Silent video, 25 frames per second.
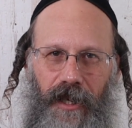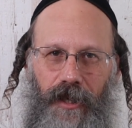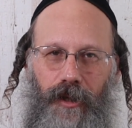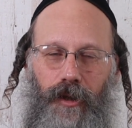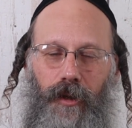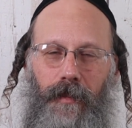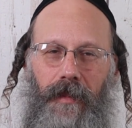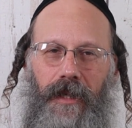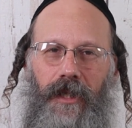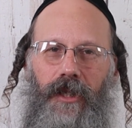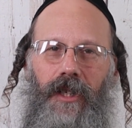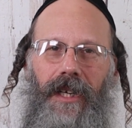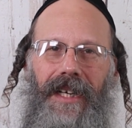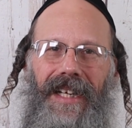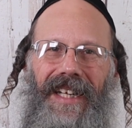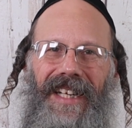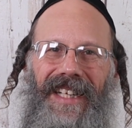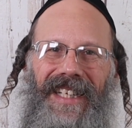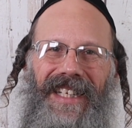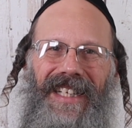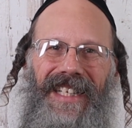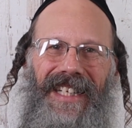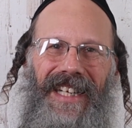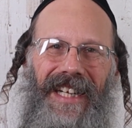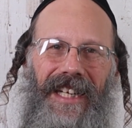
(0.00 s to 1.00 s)
It's almost like an
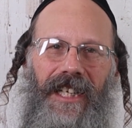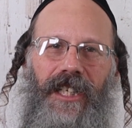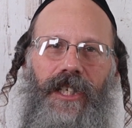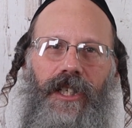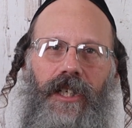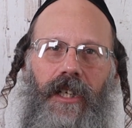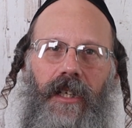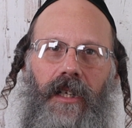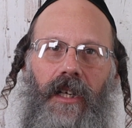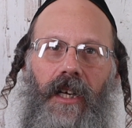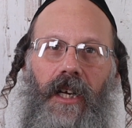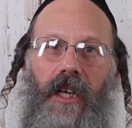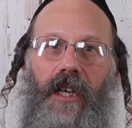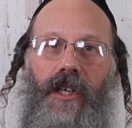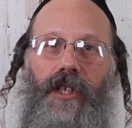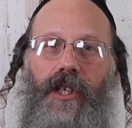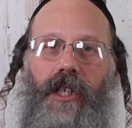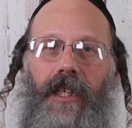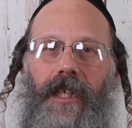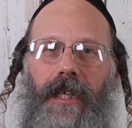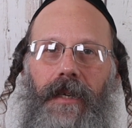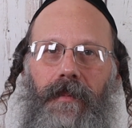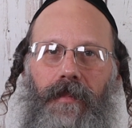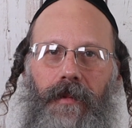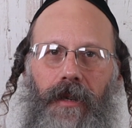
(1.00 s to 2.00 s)
addiction
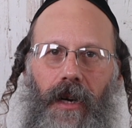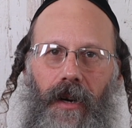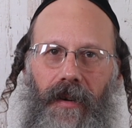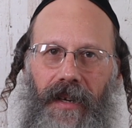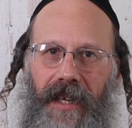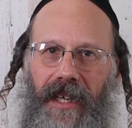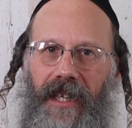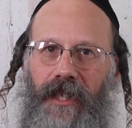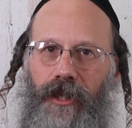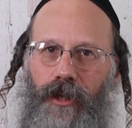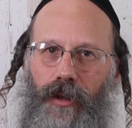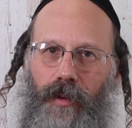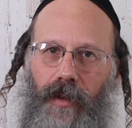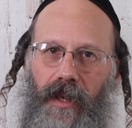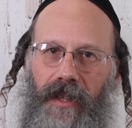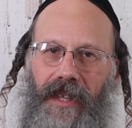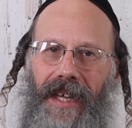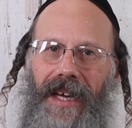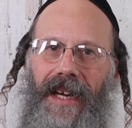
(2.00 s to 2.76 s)
to keep going into it.